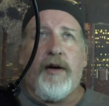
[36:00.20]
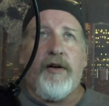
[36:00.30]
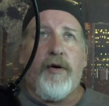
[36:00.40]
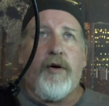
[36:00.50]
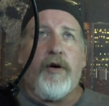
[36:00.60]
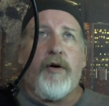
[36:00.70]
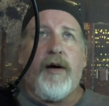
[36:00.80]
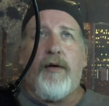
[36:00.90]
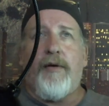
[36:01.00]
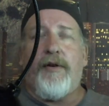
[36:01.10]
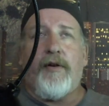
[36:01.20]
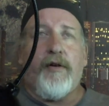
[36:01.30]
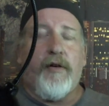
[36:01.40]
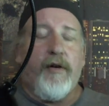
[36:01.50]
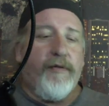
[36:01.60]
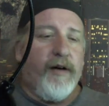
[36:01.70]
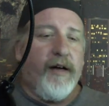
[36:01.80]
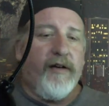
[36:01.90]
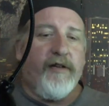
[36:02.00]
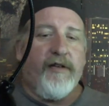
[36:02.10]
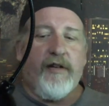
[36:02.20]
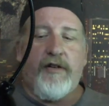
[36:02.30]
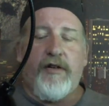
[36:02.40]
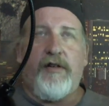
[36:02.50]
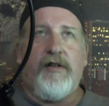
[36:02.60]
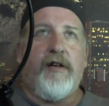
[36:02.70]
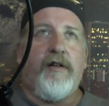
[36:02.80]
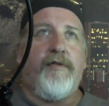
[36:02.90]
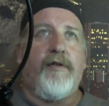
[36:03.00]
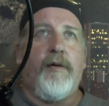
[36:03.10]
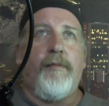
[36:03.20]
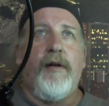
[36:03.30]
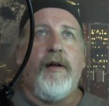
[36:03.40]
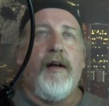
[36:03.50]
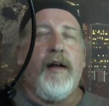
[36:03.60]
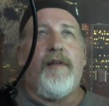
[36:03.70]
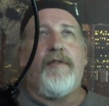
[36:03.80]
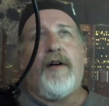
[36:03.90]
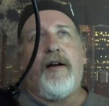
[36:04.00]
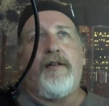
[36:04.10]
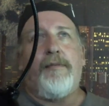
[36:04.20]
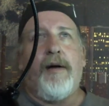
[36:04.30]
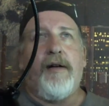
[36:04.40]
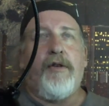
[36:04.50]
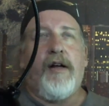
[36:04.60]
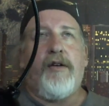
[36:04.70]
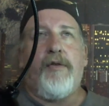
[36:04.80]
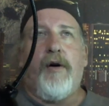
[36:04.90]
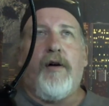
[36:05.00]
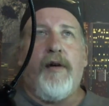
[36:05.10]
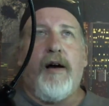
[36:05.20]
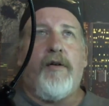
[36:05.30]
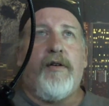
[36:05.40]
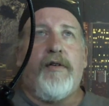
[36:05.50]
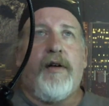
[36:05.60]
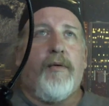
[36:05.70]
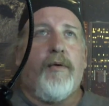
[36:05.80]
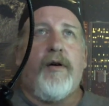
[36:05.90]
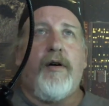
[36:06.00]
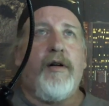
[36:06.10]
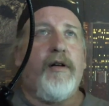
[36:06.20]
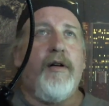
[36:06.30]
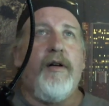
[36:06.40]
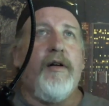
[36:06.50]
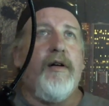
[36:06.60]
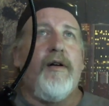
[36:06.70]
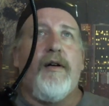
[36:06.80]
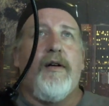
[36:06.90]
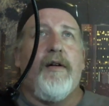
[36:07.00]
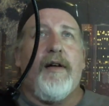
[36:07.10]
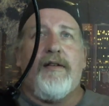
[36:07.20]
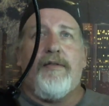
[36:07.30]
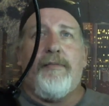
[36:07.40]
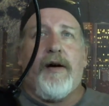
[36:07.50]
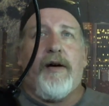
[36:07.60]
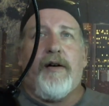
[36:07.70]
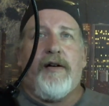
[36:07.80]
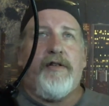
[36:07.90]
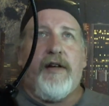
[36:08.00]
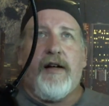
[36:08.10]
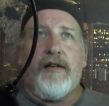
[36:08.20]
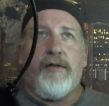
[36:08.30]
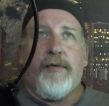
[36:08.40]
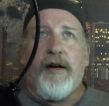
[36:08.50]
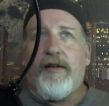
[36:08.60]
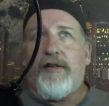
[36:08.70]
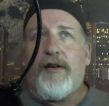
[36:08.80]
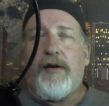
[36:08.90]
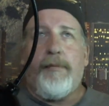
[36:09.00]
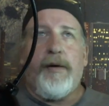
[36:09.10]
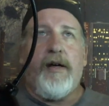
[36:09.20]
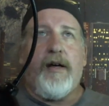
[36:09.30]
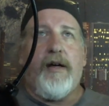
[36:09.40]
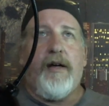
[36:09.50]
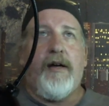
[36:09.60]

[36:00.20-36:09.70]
to whore around with her girlfriend, and they cooked dinner for them after I'd spent 10, 12 hours at work. That's marriage. That's the way it's going to be.